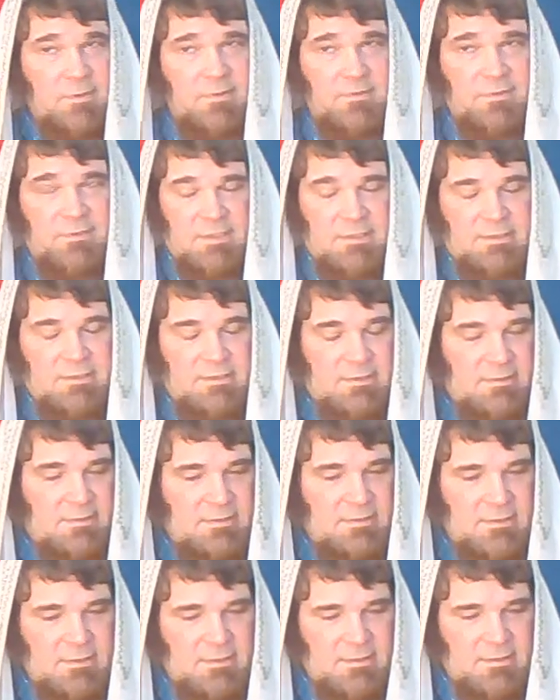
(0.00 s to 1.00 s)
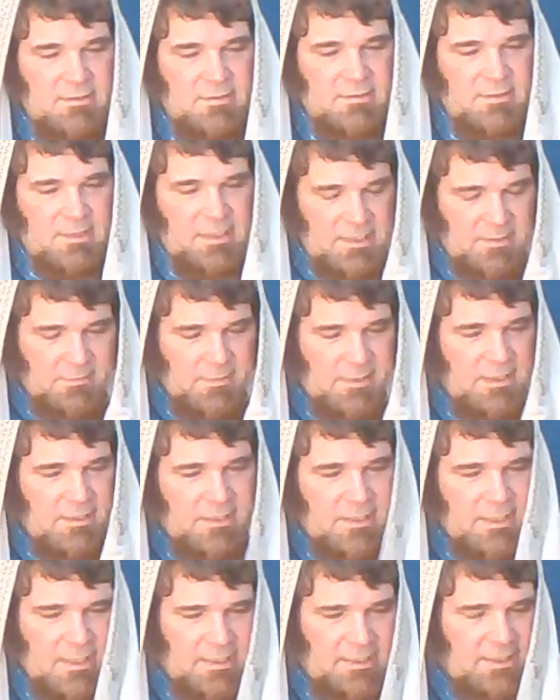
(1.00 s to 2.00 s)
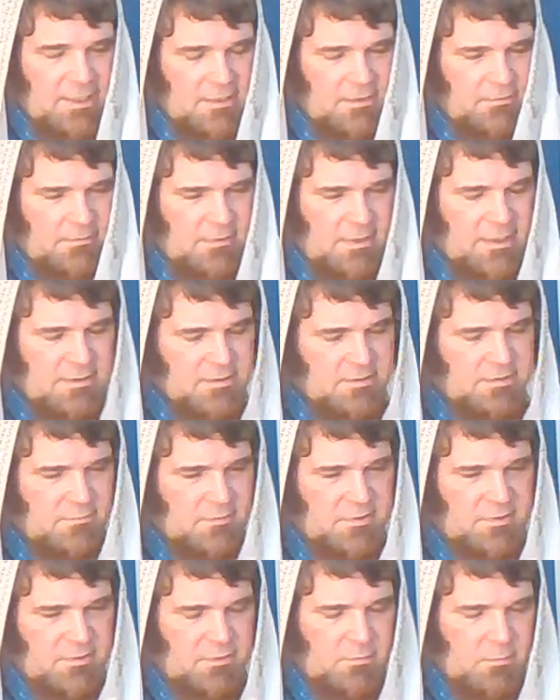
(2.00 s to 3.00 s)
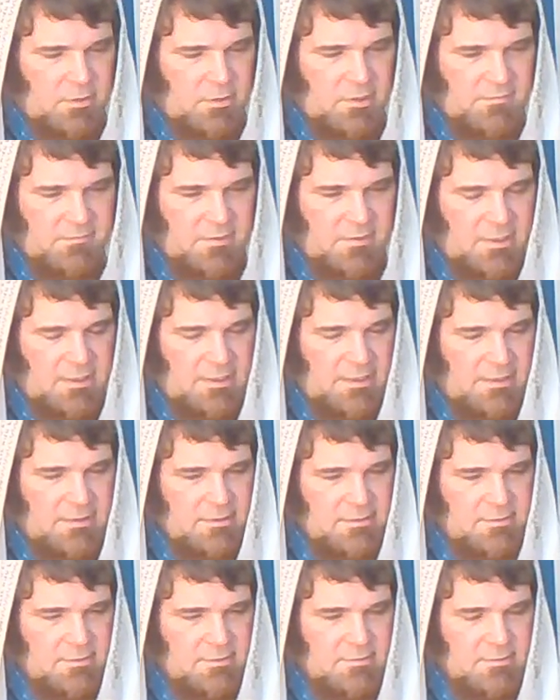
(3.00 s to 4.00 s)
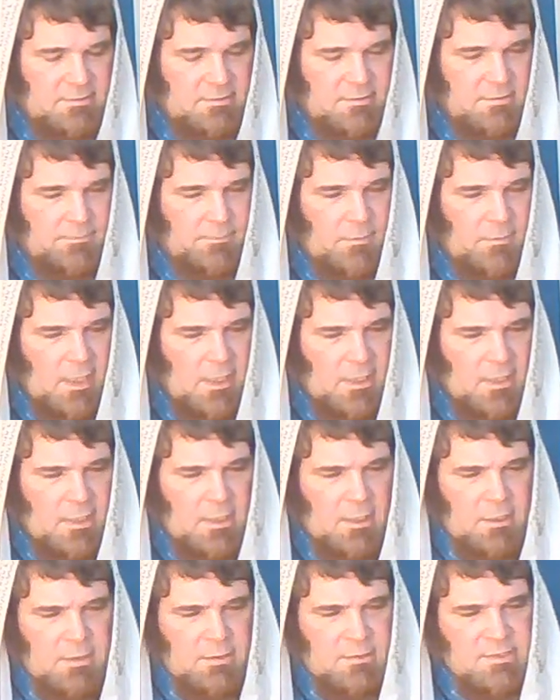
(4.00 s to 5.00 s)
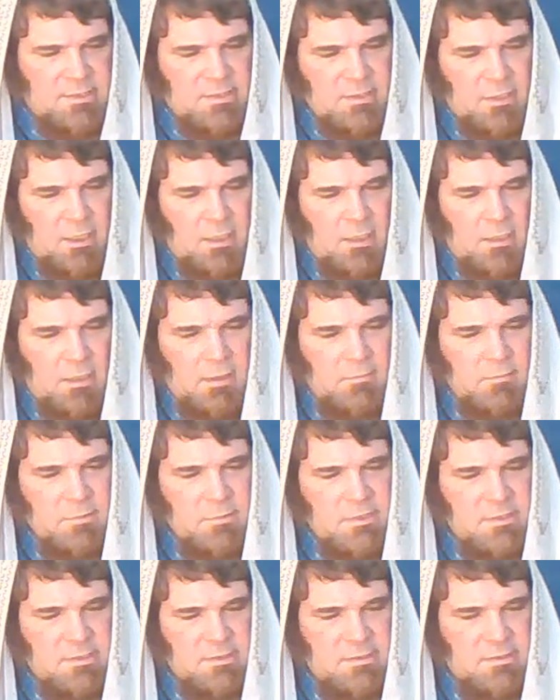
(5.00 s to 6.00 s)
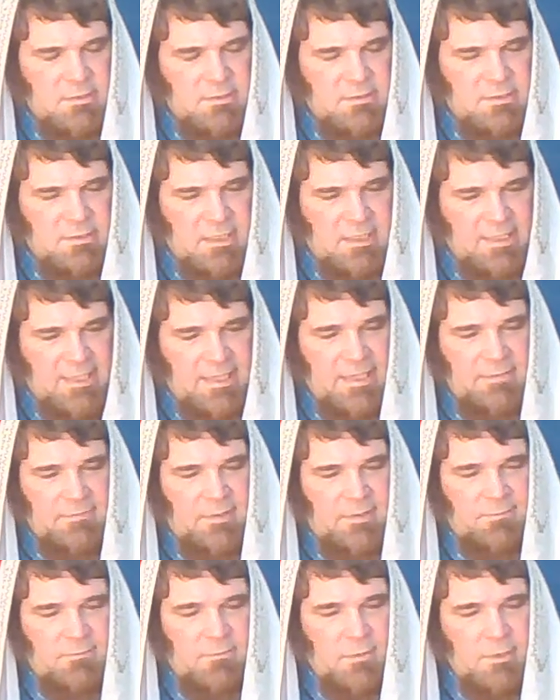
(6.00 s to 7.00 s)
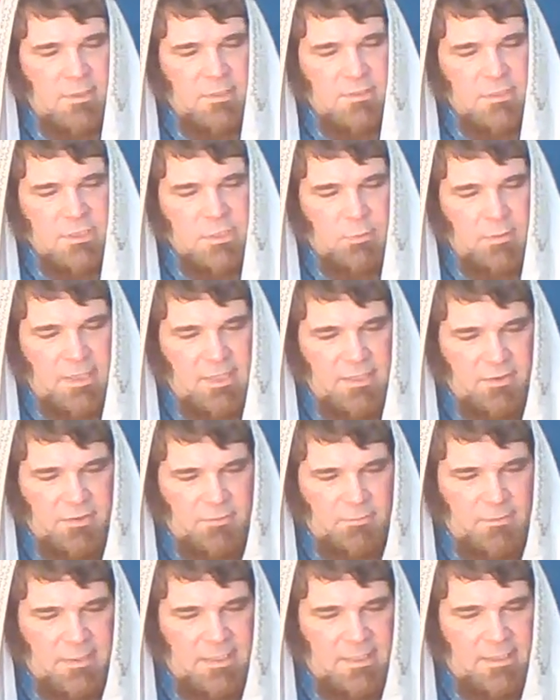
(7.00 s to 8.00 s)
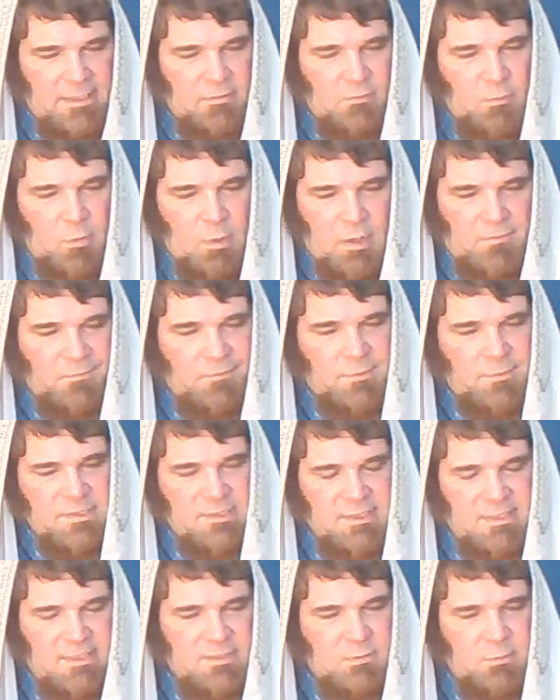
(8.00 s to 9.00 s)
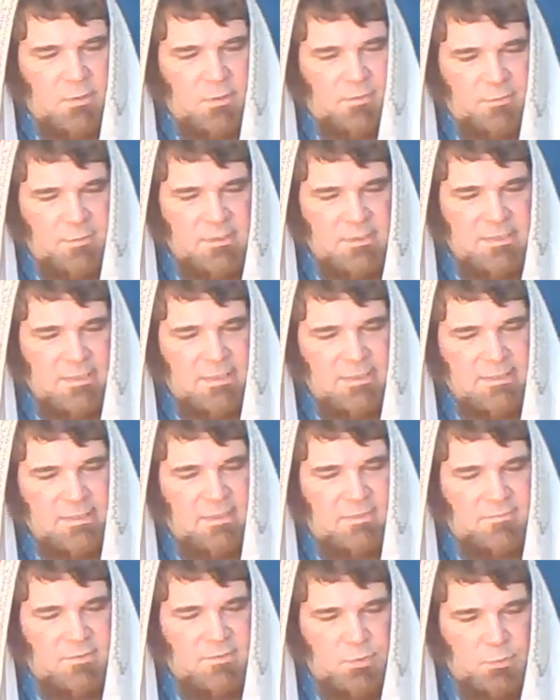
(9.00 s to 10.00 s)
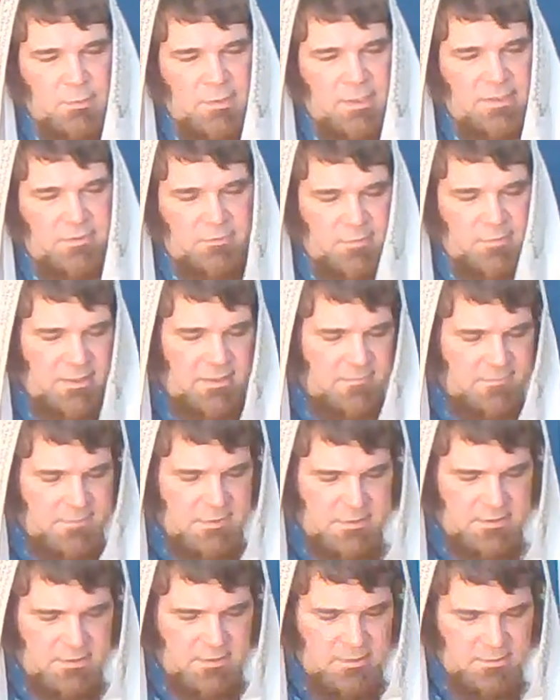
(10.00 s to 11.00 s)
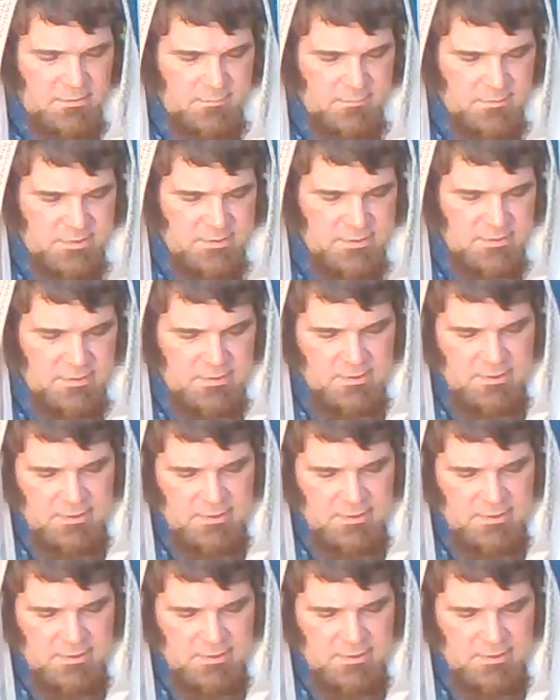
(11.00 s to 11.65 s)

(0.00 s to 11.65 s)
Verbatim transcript: with it. Amen. You got to interact with the Word of God. Psalms Tehillim 23, 1 through 6, 1 through 6 of 23 of Psalms.